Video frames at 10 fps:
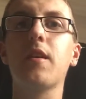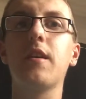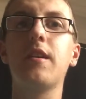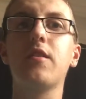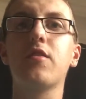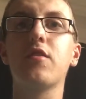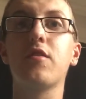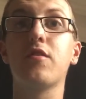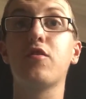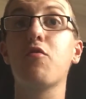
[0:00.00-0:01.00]

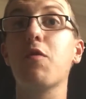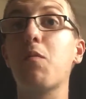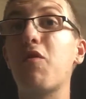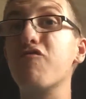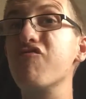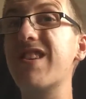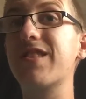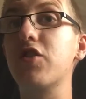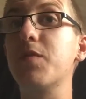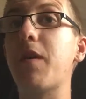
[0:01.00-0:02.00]
into doing more
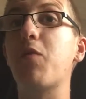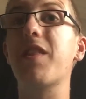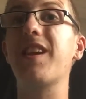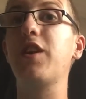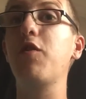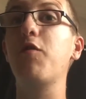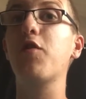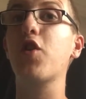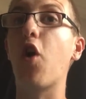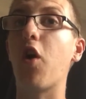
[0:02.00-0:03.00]
research about whether you
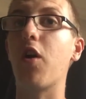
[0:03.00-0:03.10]
got